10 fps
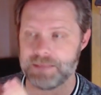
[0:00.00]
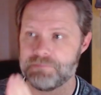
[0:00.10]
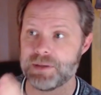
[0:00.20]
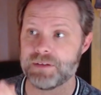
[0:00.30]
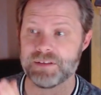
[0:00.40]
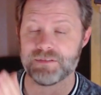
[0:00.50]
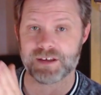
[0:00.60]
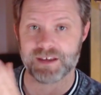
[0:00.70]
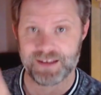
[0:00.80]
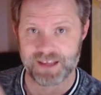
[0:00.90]
in building the
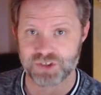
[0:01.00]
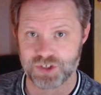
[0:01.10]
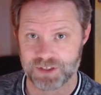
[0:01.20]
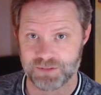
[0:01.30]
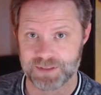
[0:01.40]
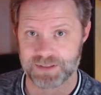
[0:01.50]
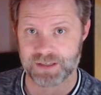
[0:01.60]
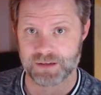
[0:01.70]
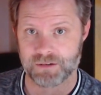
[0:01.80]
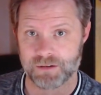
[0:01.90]
connections we
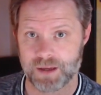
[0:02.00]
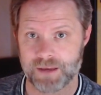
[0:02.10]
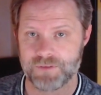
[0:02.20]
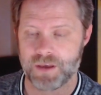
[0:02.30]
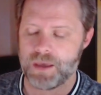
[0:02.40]
seek in our life